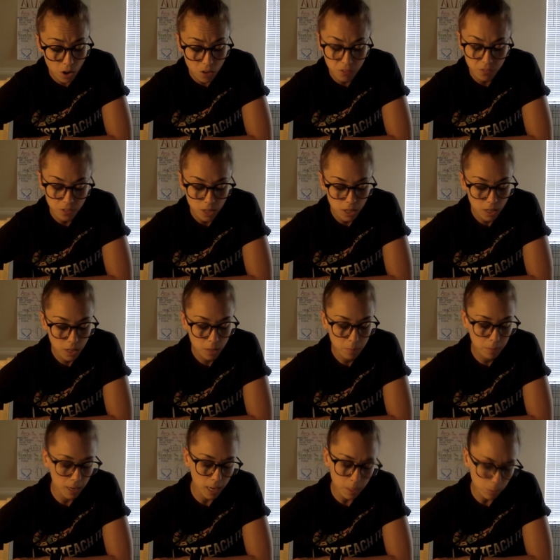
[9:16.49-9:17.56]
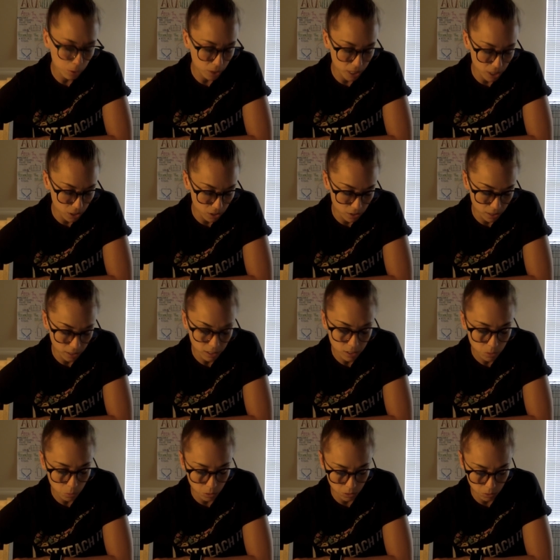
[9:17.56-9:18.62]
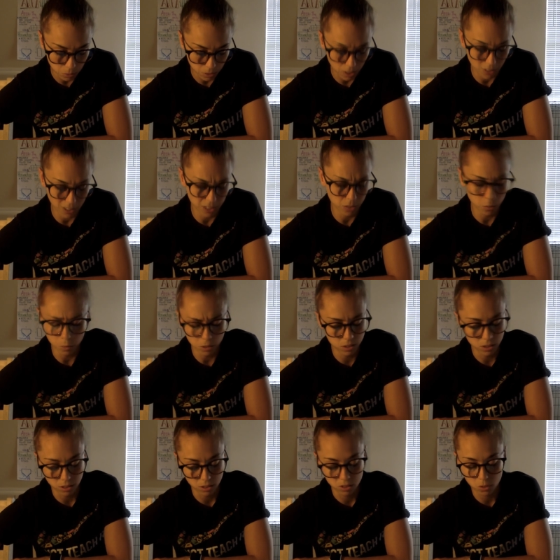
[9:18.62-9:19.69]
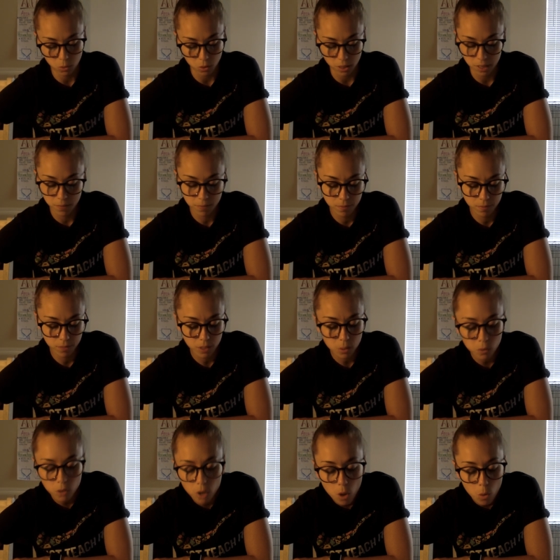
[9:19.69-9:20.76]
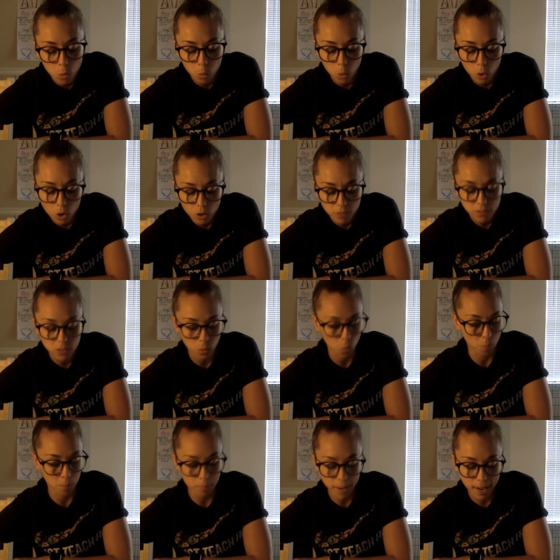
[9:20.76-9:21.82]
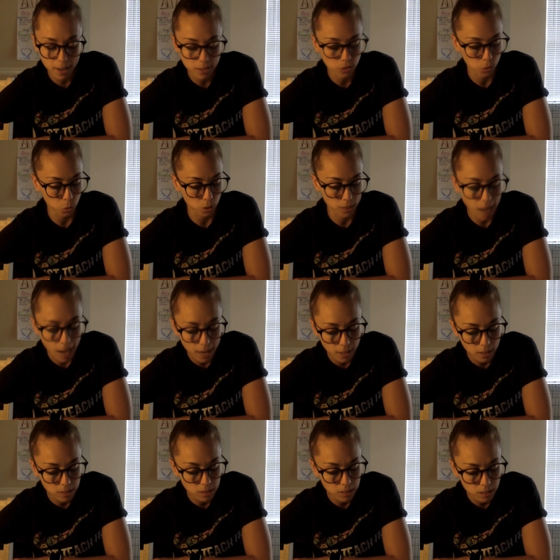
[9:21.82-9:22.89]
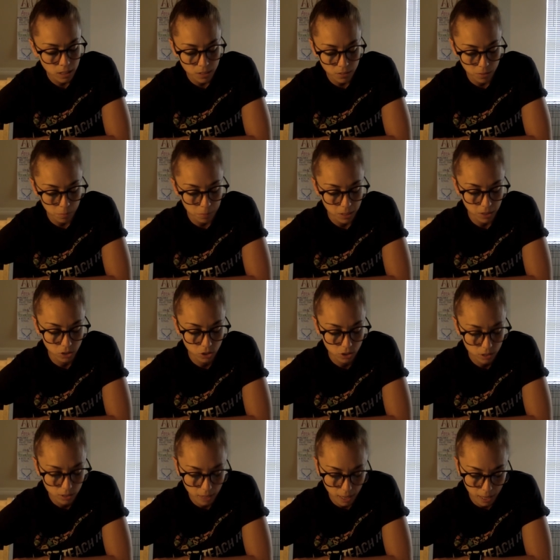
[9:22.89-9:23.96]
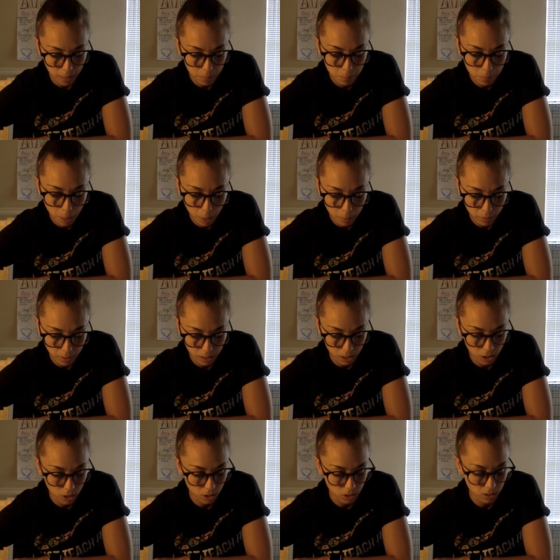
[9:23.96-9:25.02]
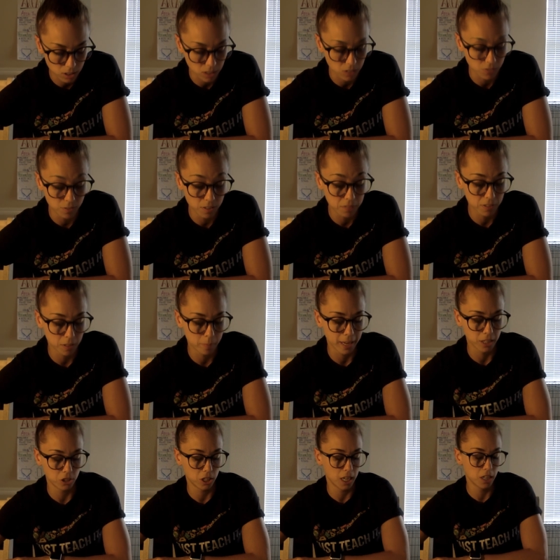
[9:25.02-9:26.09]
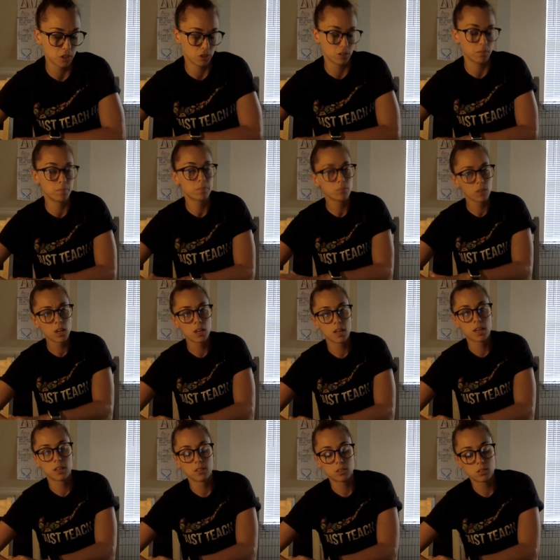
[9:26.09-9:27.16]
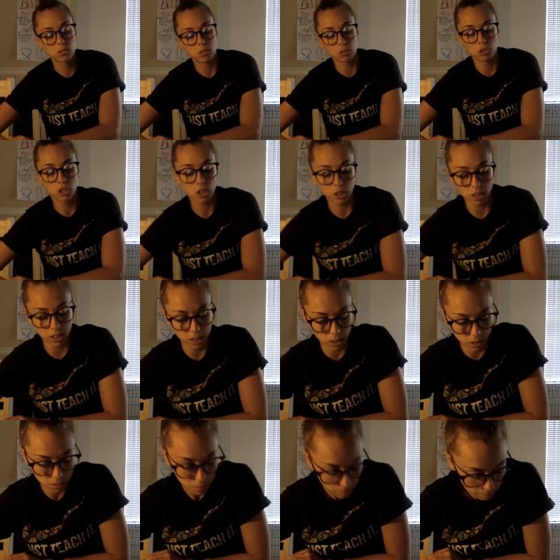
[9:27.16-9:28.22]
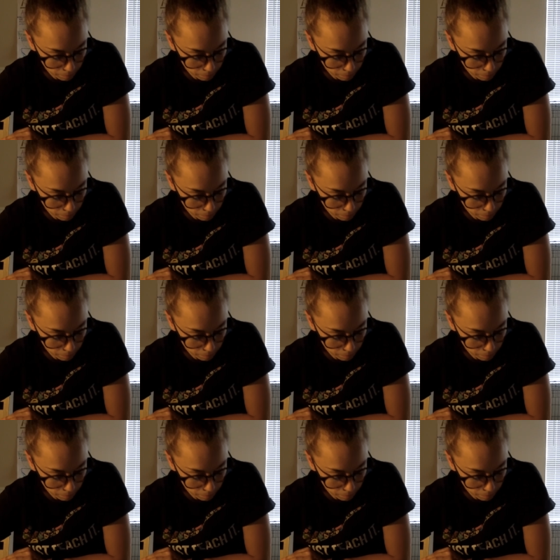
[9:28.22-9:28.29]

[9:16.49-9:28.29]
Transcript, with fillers: wolf! But Anne-Marie knew that these woods were not like the woods in the story. There were no wolves or bears or tigers, none of the beasts that populated Kirsti's vivid imagination. So she hurried on.